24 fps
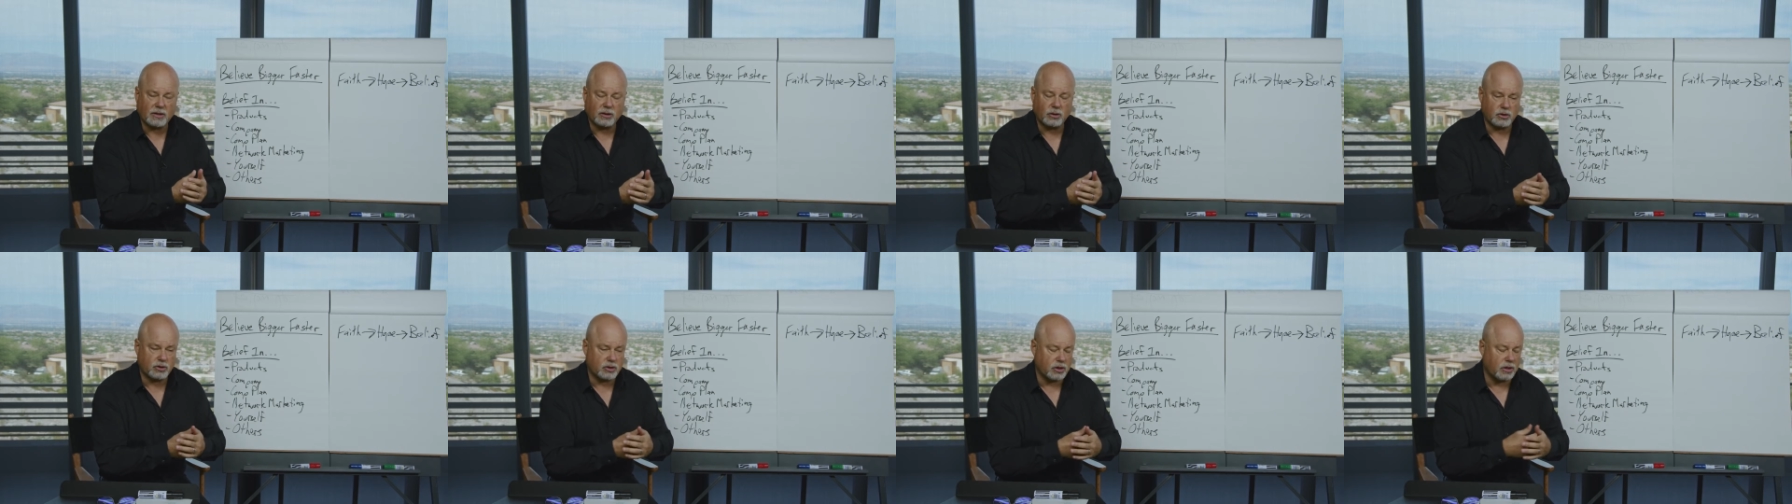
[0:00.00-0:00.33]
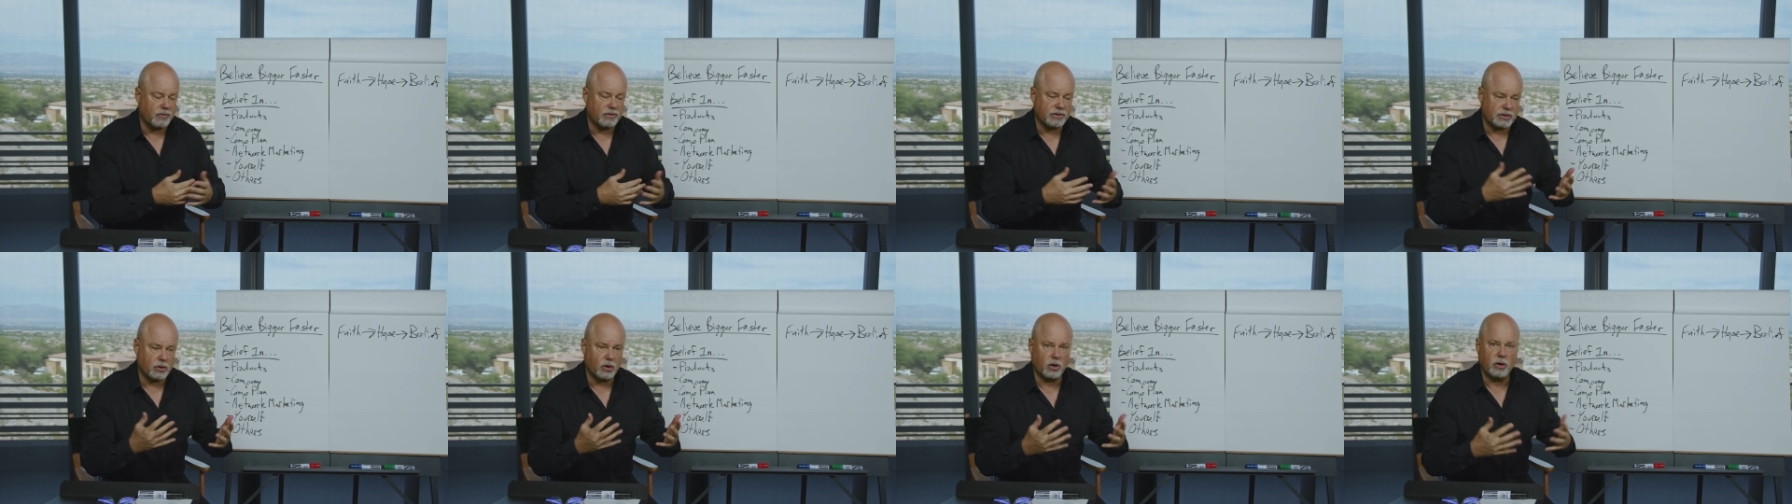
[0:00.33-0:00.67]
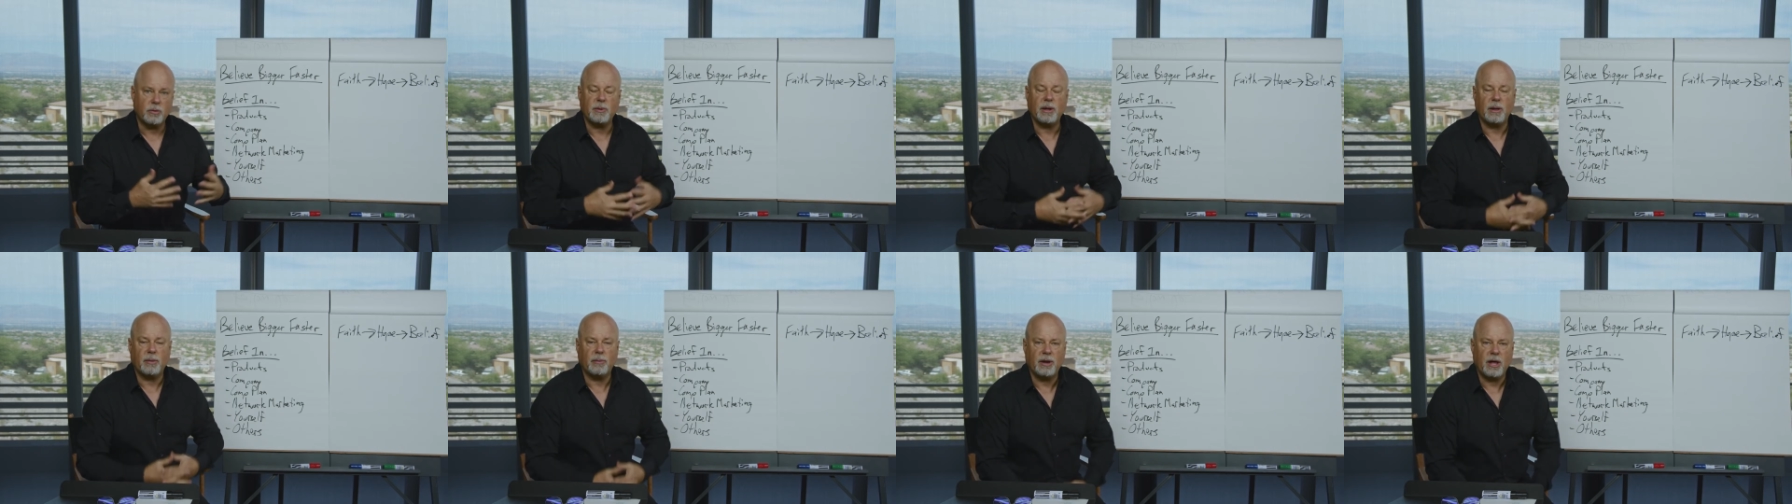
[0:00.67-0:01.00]
or service in order to
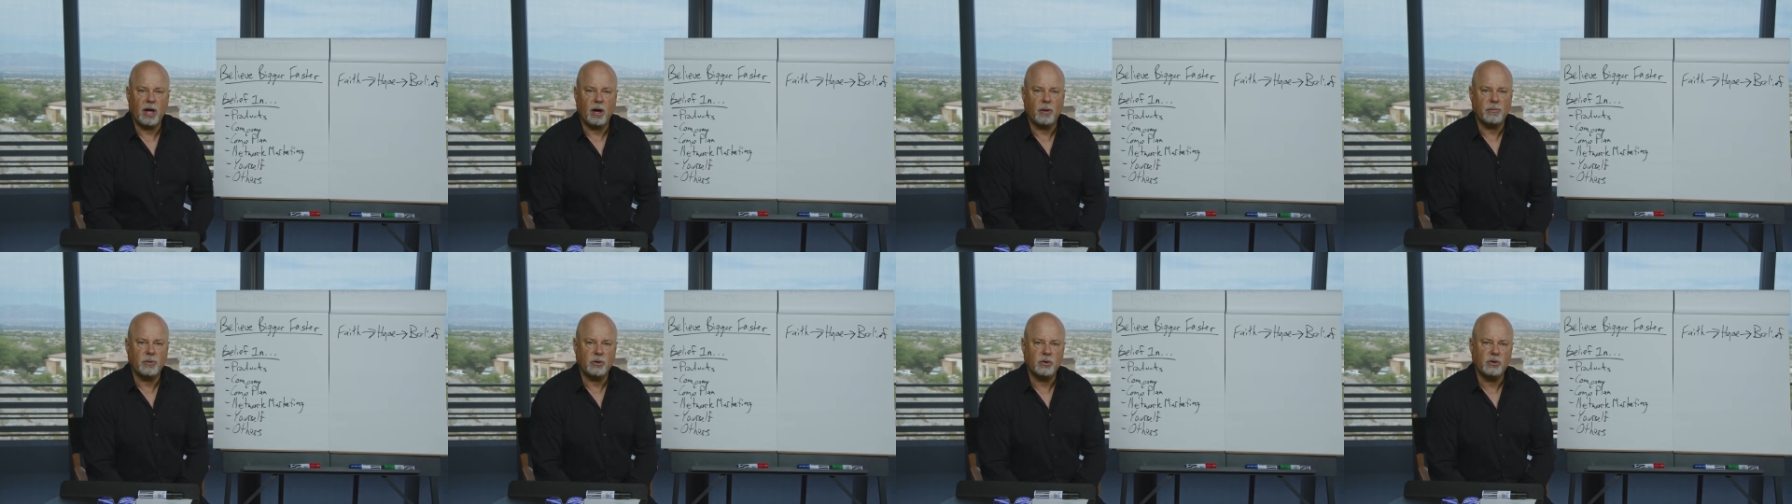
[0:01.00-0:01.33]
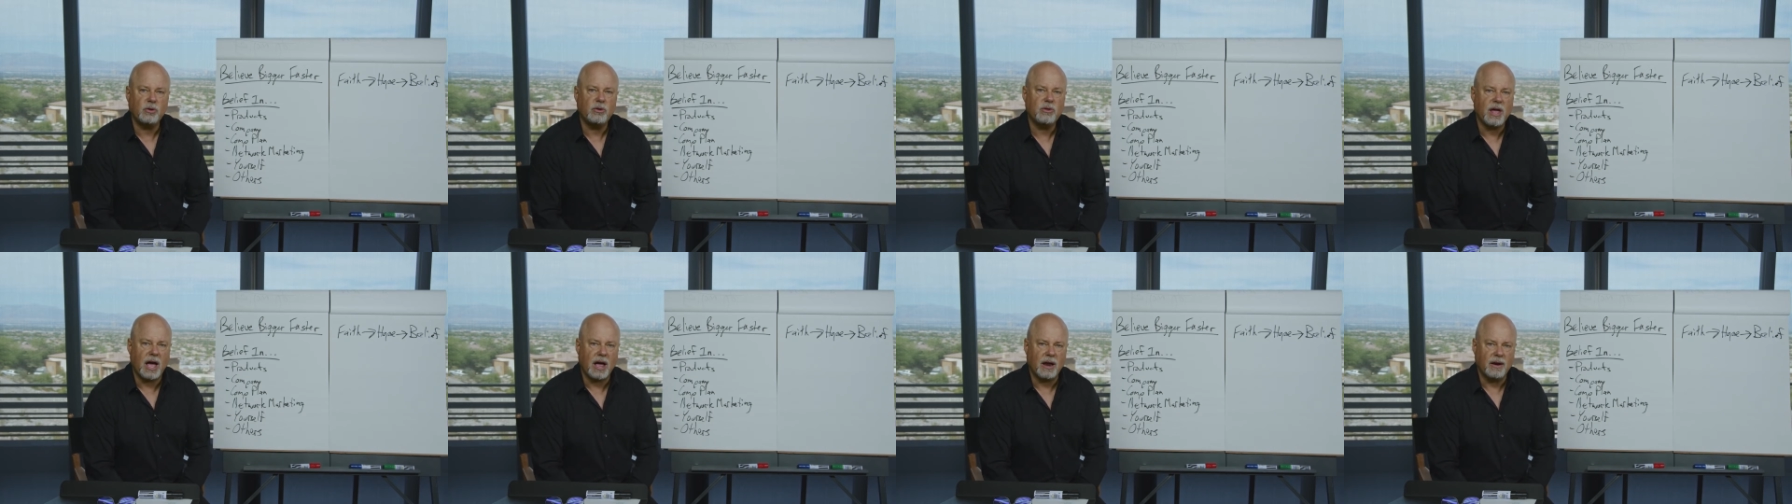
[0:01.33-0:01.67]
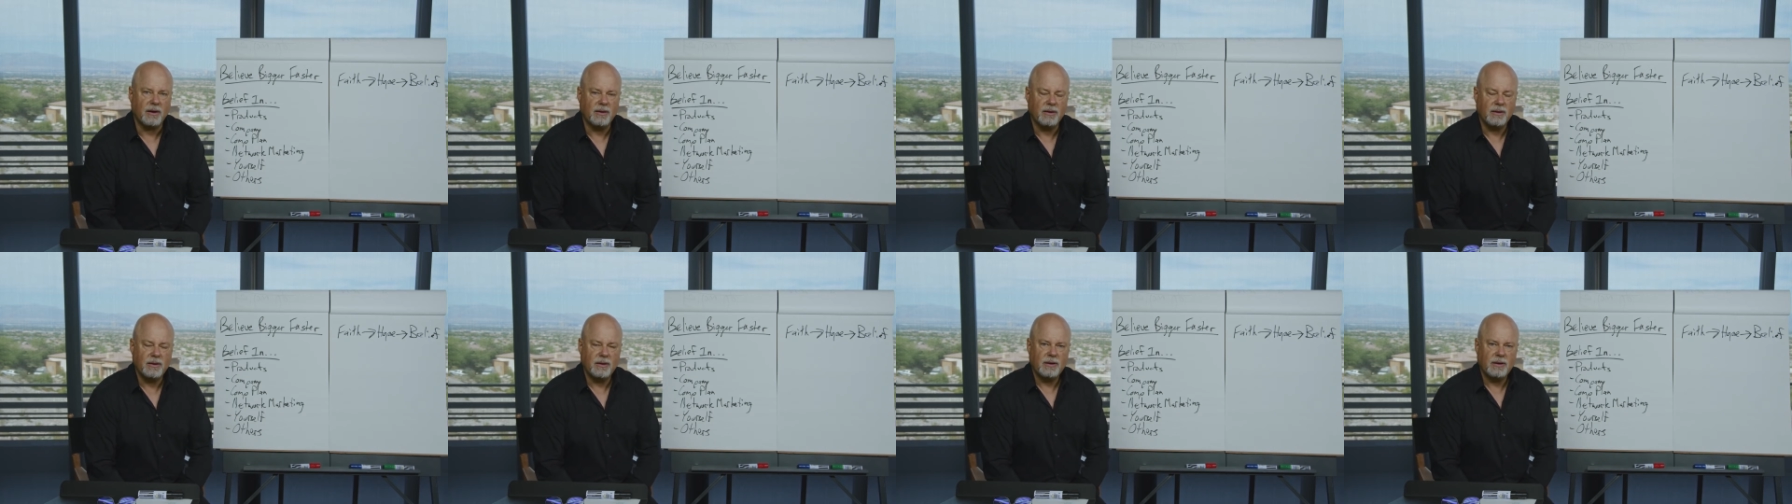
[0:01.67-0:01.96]
be able to help you do that.